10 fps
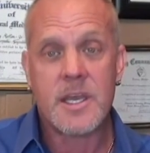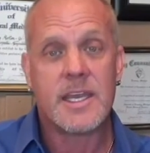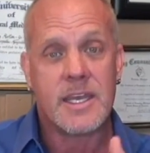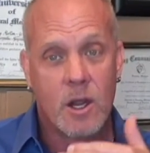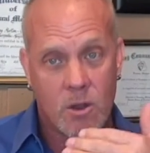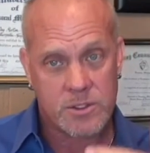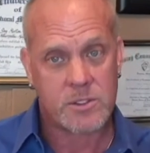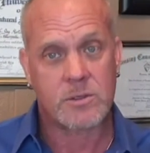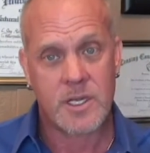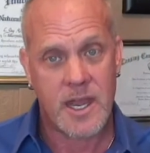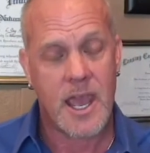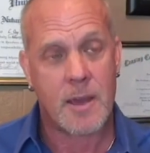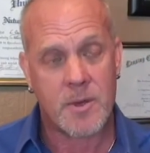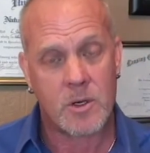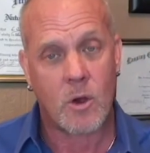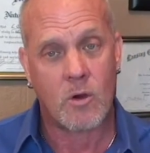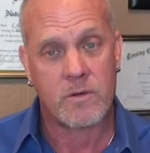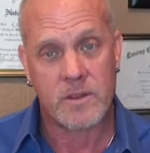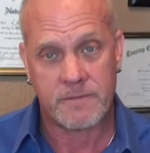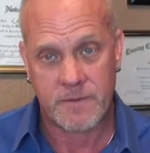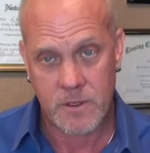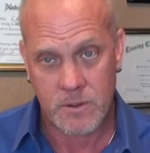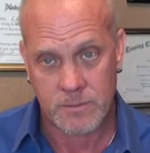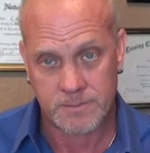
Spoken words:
It also can happen over the phone.